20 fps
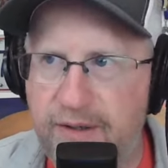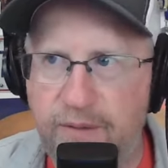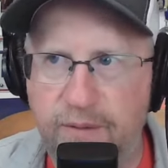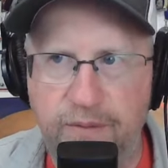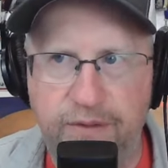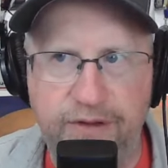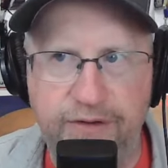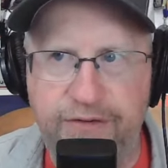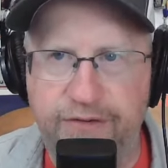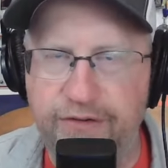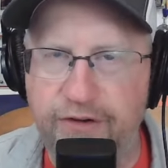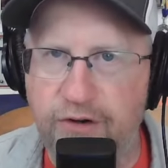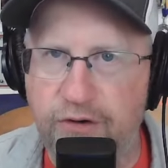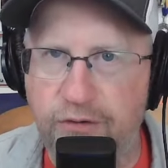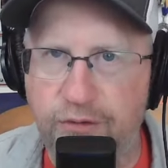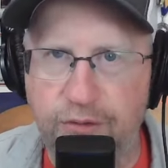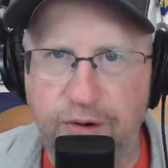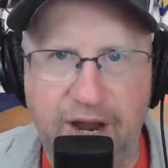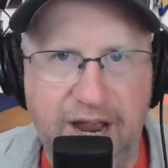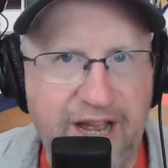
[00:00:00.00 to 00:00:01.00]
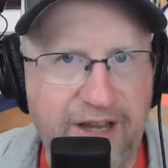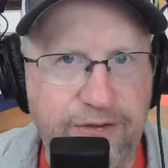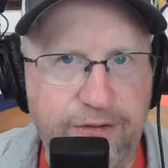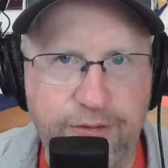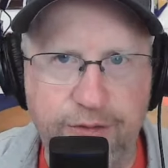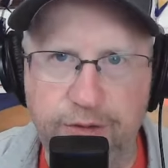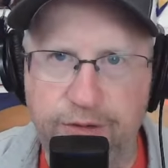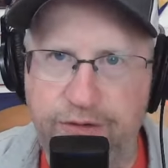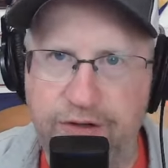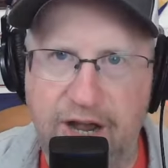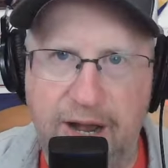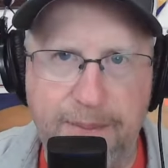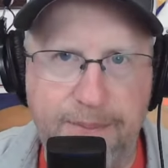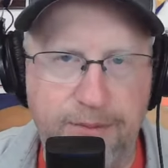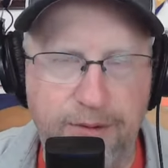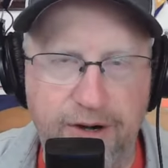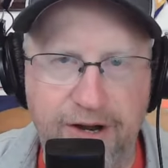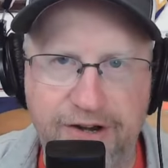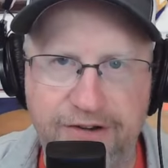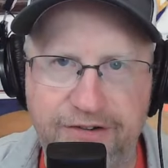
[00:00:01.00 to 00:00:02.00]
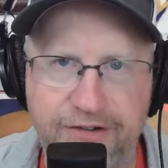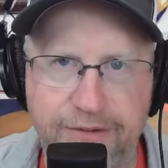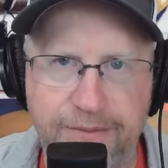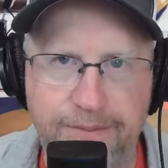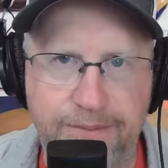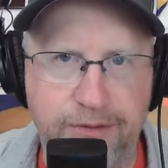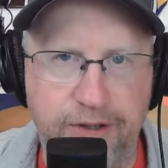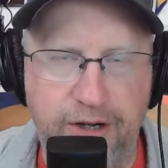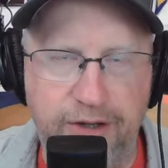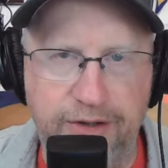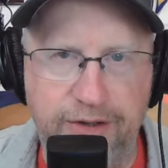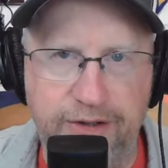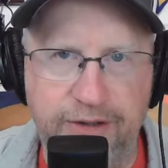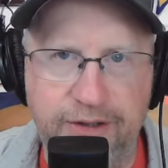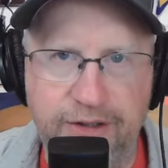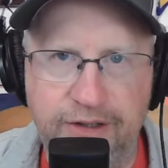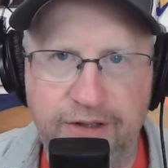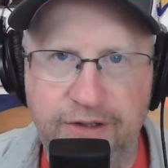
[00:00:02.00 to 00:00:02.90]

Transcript: this is a grassroots operation, brother.